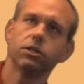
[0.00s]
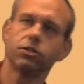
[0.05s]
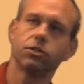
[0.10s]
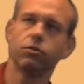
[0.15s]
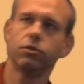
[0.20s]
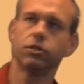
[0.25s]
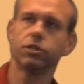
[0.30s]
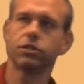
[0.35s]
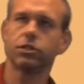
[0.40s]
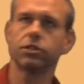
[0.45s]

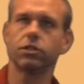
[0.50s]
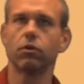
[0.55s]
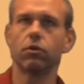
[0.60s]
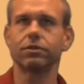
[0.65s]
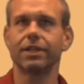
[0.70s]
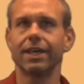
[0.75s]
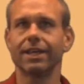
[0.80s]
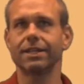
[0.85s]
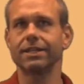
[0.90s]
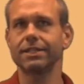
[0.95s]
Students just
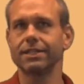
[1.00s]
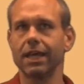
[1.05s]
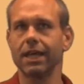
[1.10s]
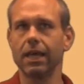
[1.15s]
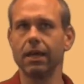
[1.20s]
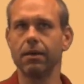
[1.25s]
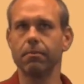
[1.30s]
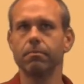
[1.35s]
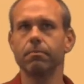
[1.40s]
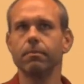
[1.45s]
don't think the
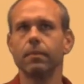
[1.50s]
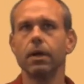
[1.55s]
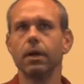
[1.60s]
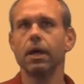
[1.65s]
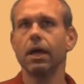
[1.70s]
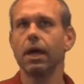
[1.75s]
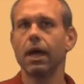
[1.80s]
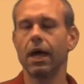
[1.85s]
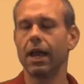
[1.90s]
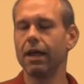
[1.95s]
same.
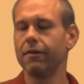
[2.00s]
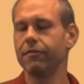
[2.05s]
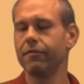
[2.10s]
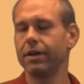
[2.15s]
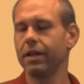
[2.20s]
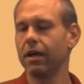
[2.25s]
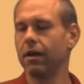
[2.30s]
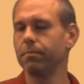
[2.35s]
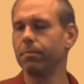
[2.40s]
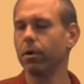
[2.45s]
And I
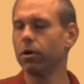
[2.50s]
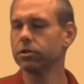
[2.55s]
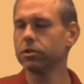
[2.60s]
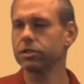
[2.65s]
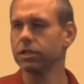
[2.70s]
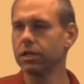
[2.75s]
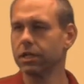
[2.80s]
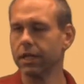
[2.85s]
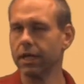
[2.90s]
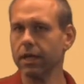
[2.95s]
find that
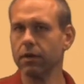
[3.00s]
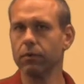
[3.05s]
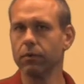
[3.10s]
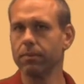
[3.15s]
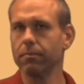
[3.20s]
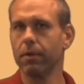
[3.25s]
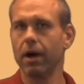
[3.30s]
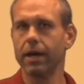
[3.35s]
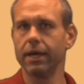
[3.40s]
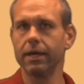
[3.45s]
personally
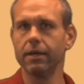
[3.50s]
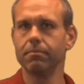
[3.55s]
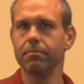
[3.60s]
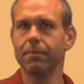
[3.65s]
with my